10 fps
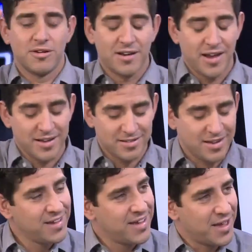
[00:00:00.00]
next
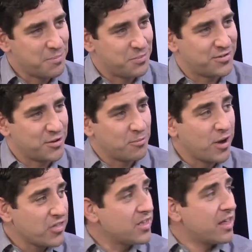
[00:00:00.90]
episode.
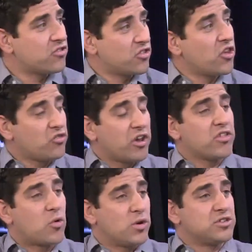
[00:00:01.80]
But I think those are
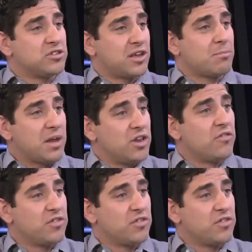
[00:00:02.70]
the questions that many of